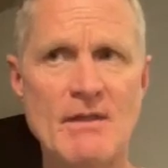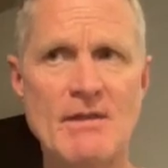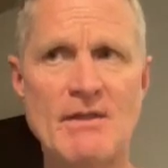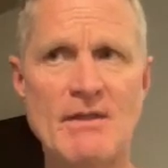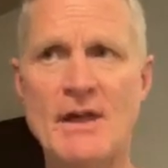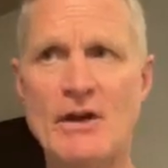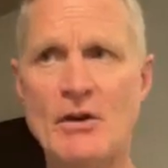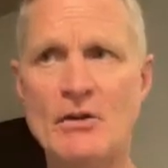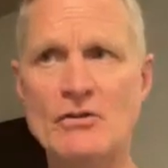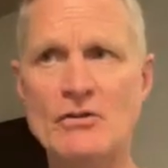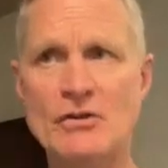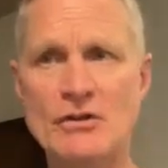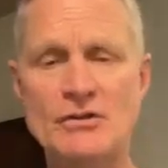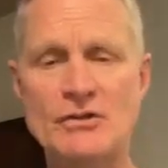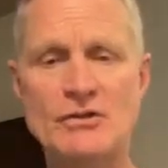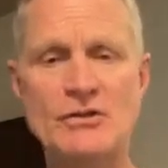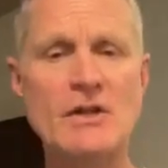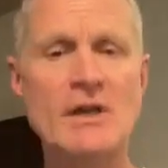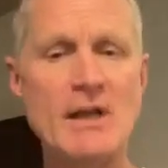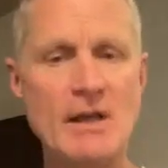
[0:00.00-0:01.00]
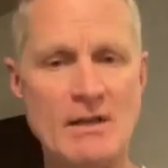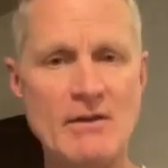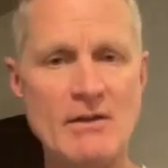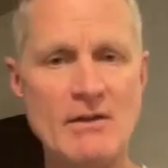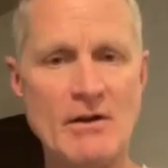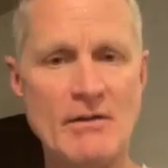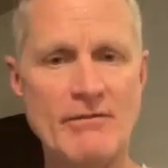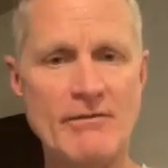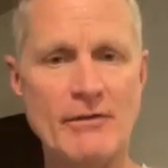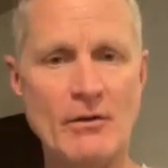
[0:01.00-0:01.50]
that are just sitting
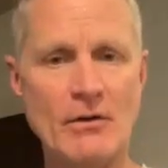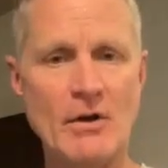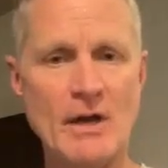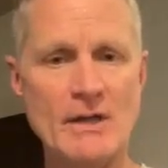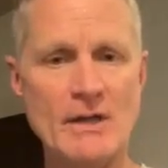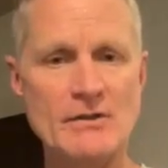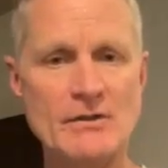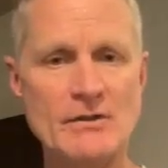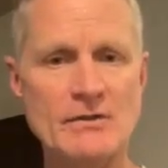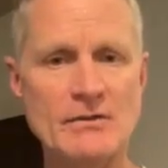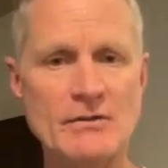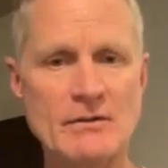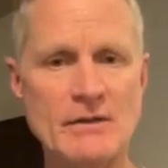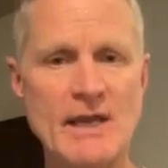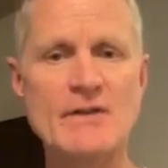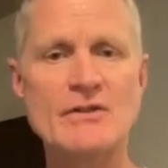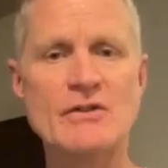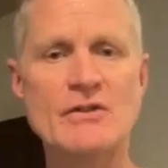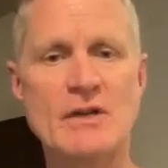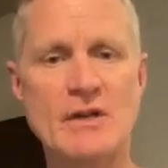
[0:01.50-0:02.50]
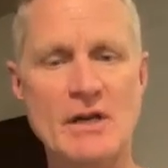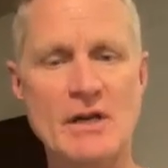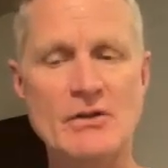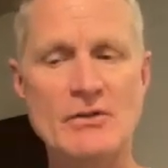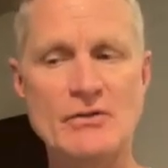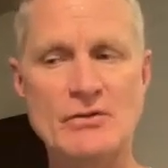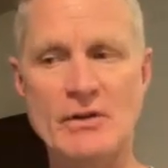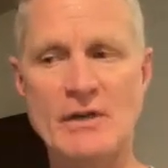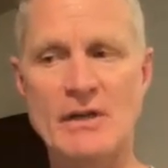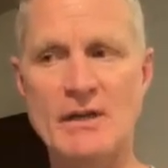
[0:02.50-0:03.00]
there for us as a
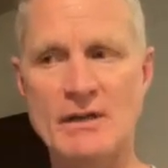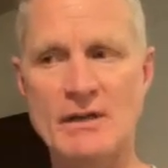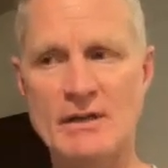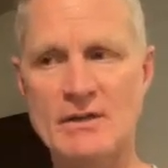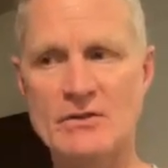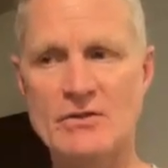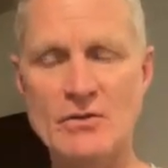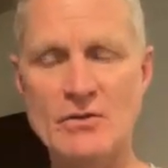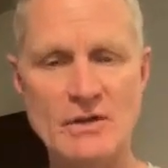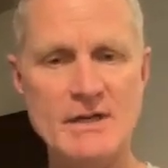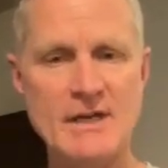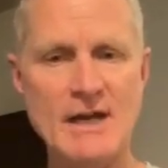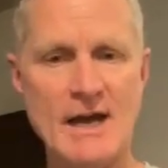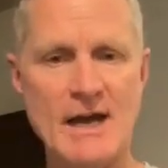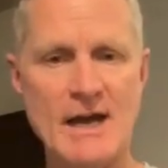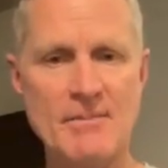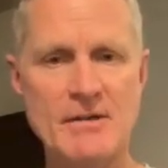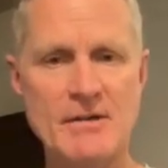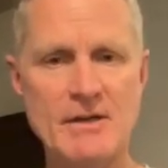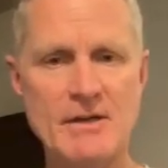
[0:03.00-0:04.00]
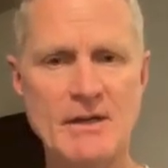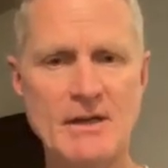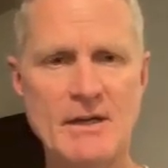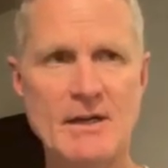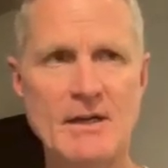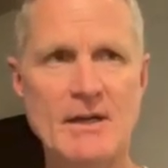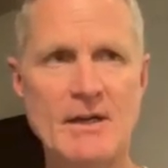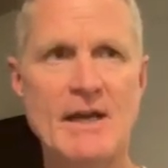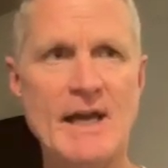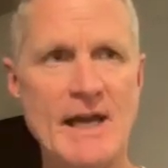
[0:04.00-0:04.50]
country to adopt
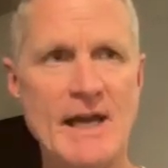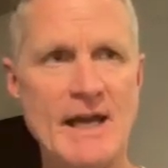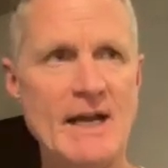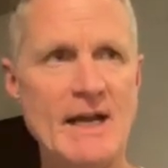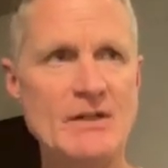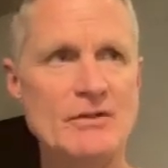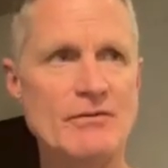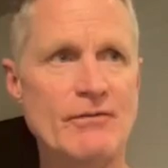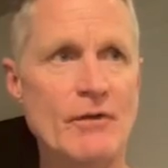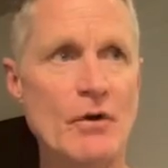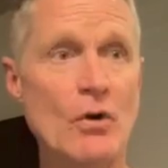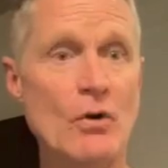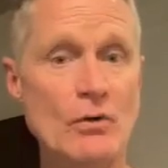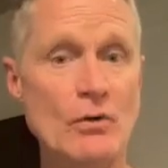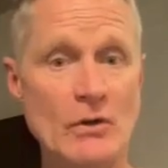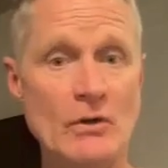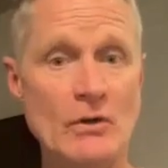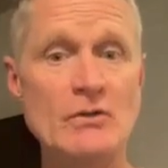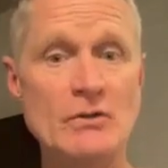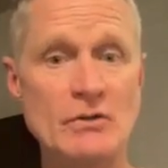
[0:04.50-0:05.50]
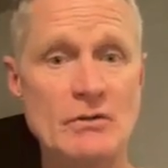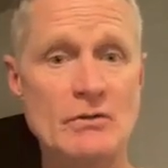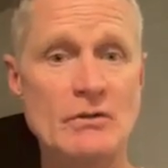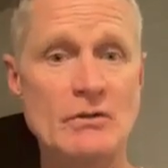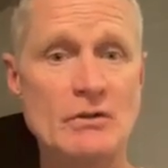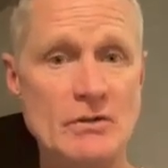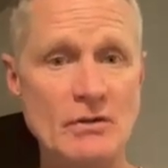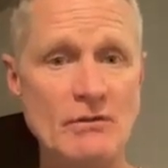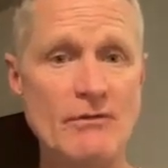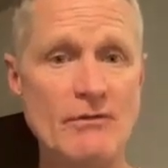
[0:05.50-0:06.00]
and as voters
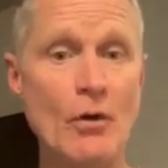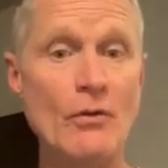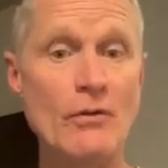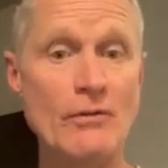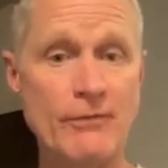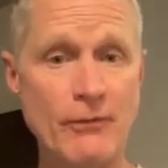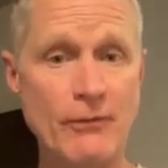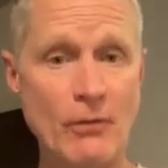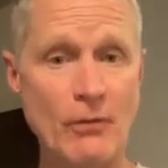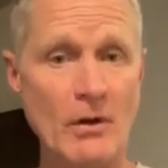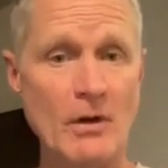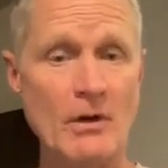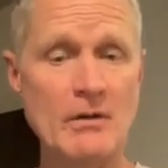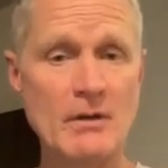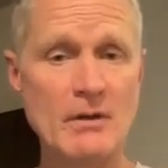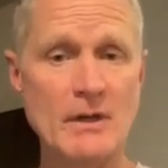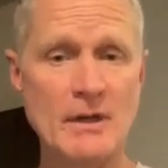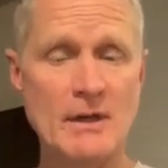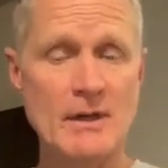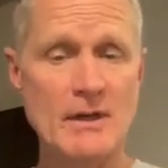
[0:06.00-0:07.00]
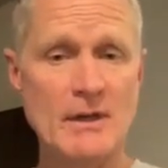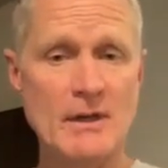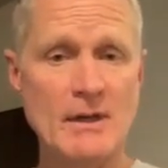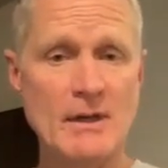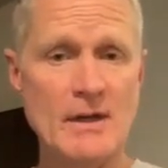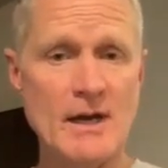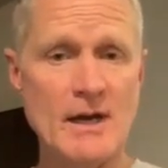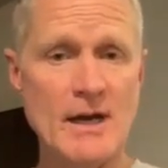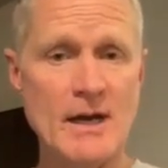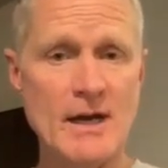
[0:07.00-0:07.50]
to vote for.
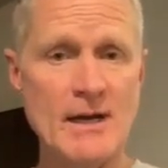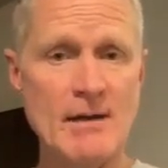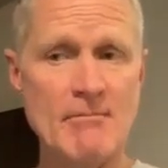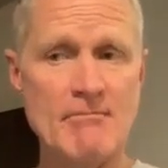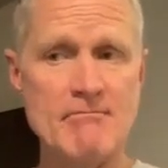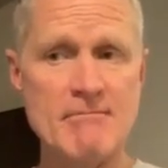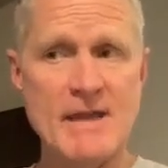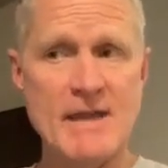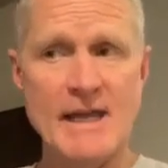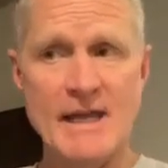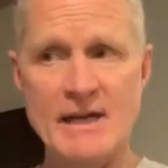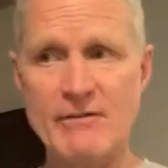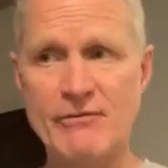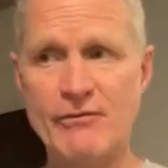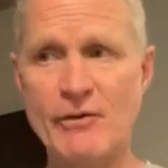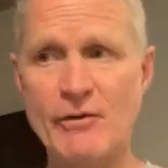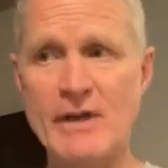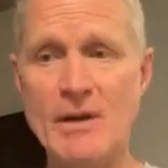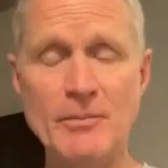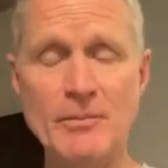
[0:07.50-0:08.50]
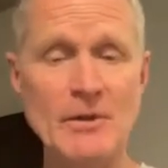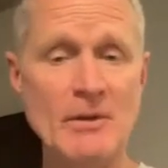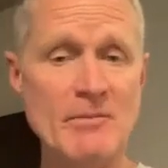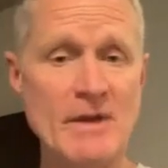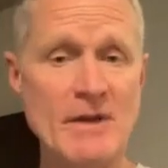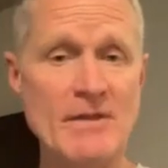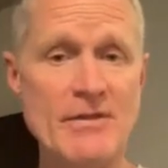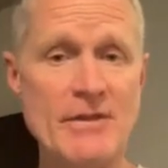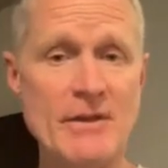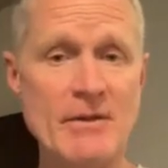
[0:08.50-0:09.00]
And if we
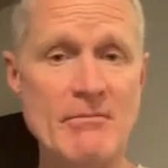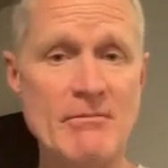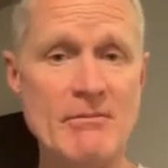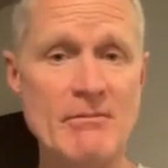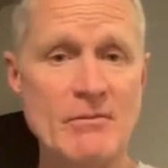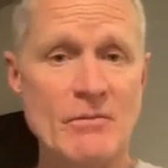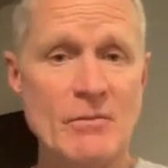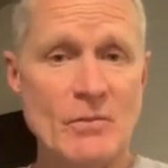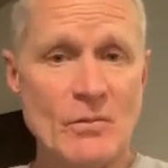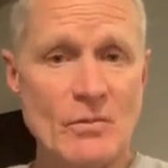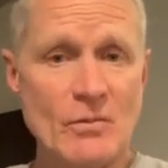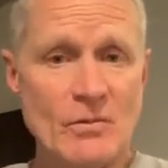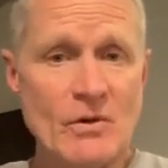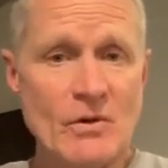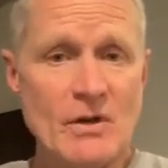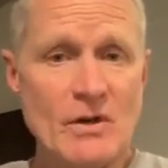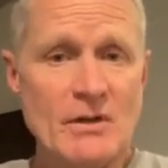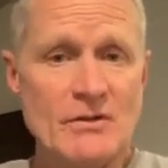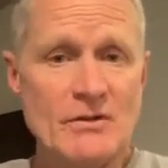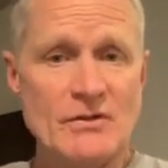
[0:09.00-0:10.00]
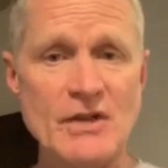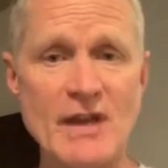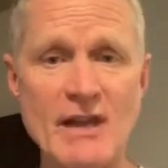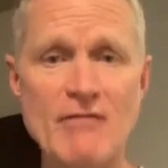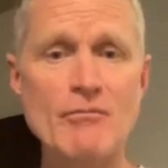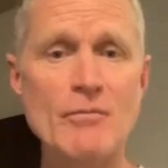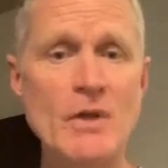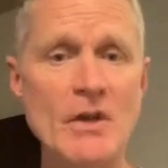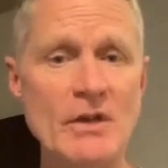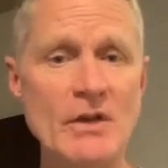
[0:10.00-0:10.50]
implement them, we're going to
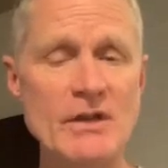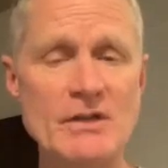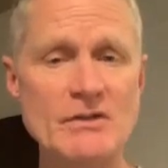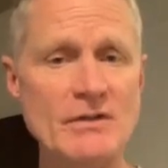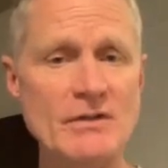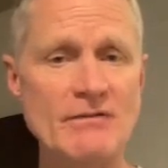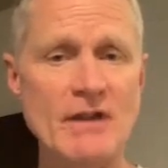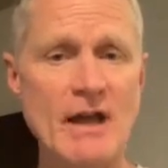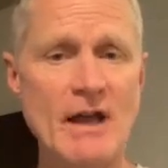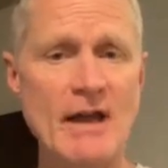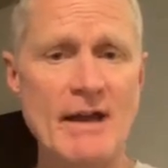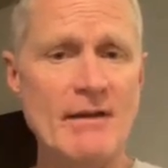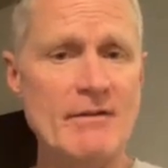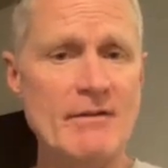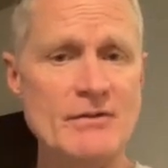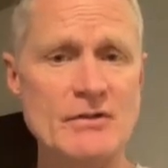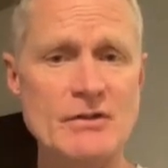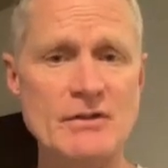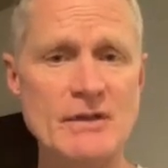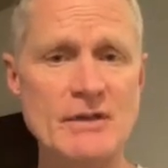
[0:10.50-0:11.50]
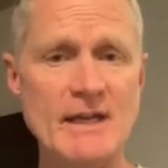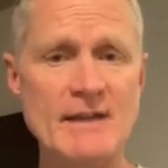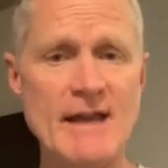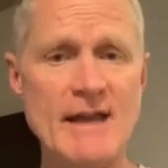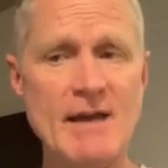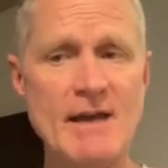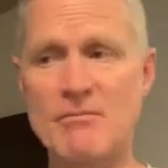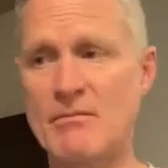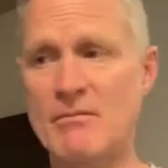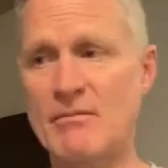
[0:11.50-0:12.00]
save millions of lives. And
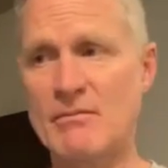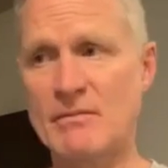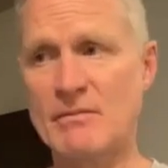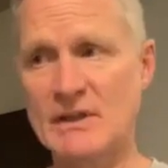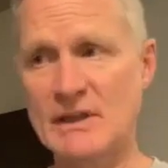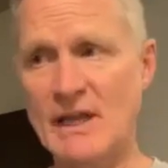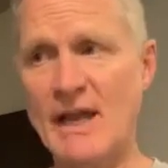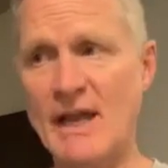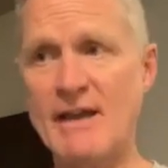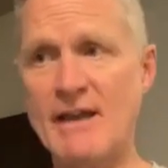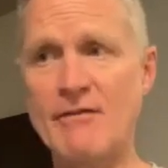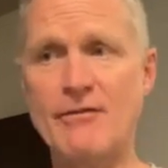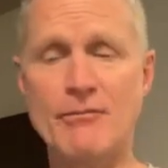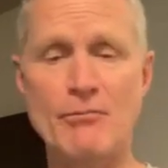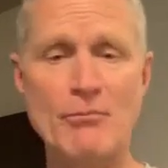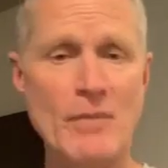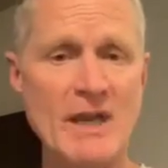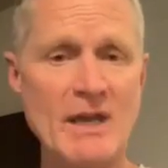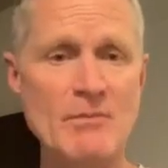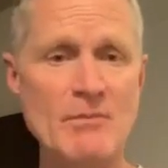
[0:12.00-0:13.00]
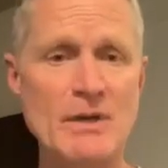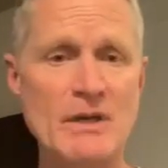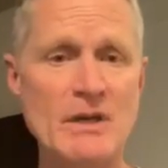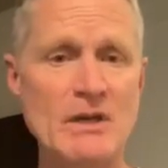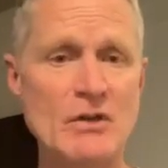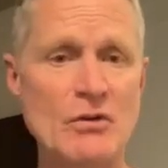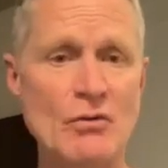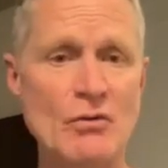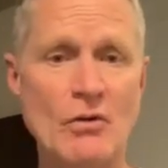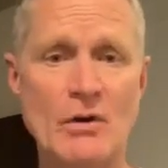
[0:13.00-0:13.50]
that life may
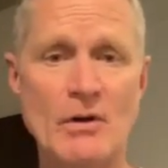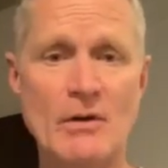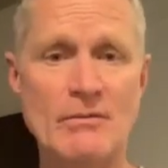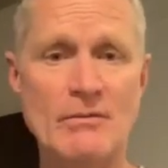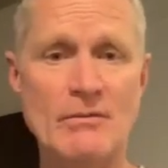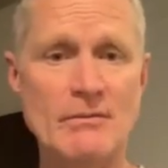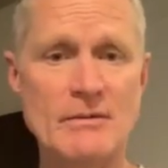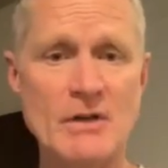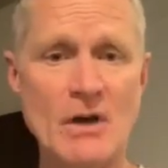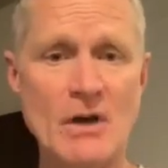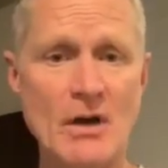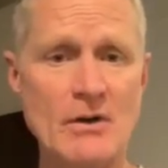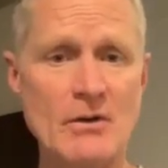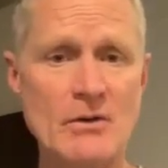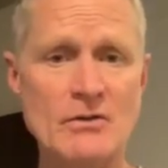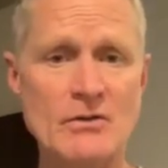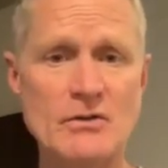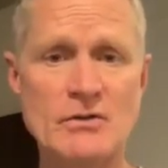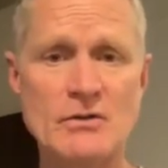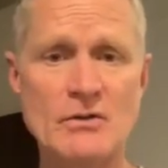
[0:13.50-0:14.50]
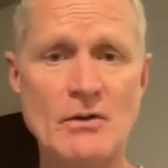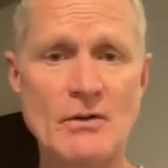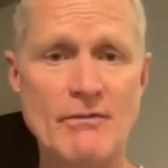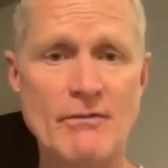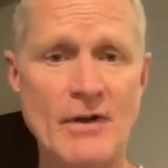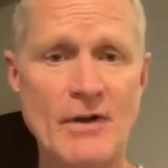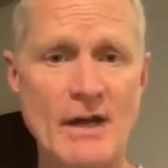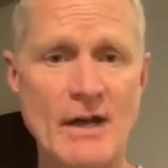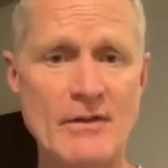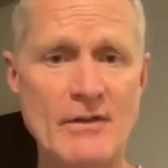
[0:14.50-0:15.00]
be your daughters, your
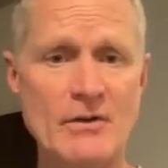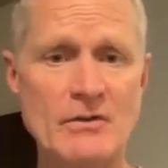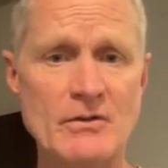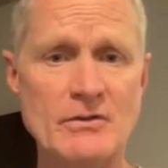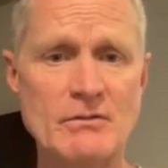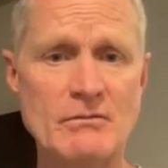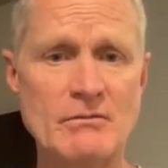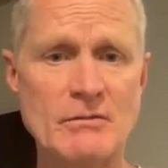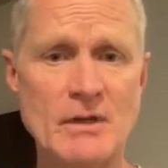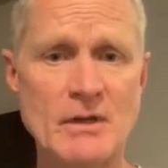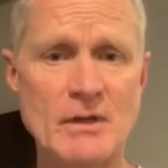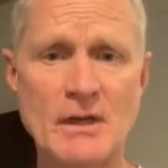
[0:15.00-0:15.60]
fathers,